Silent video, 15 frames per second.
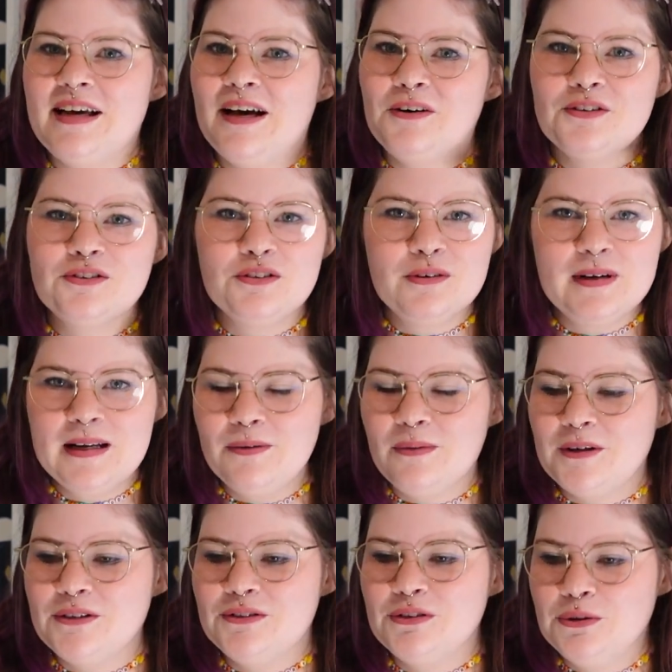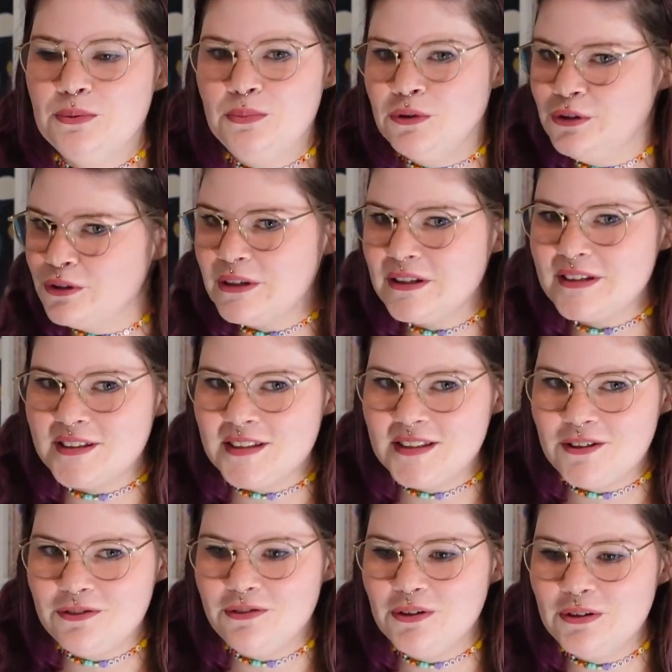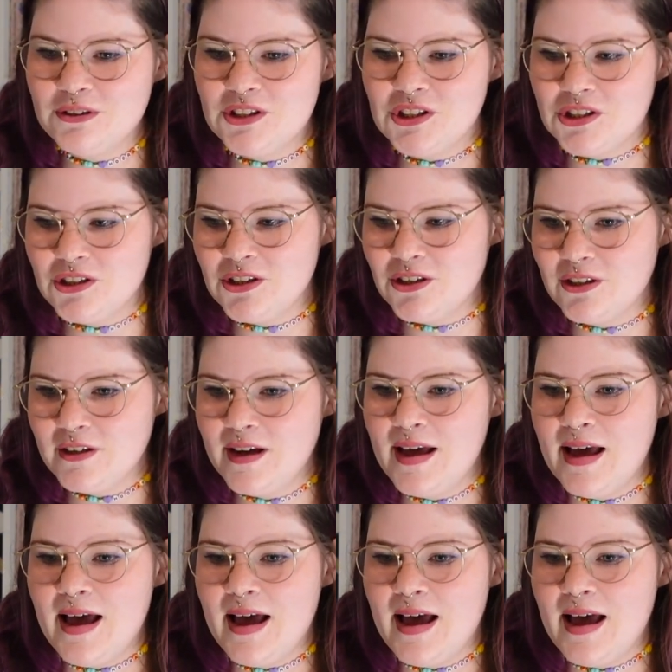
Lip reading: I also really want to do murals in the future,